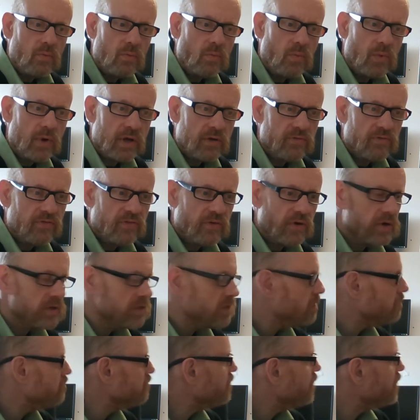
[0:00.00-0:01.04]
we can find
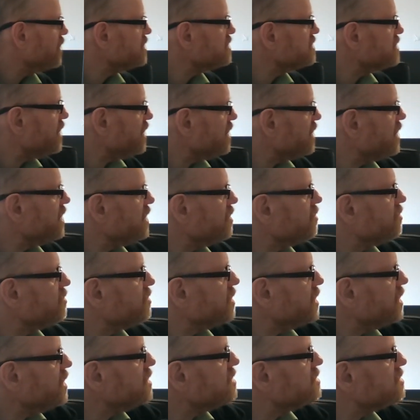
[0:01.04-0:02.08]
that by taking on
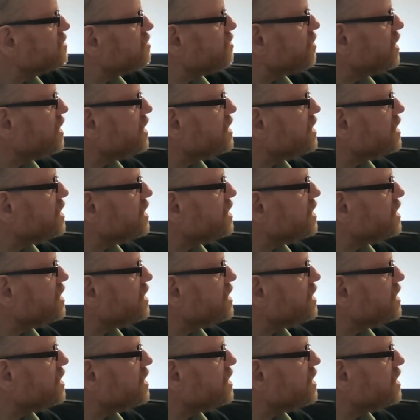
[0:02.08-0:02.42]
these three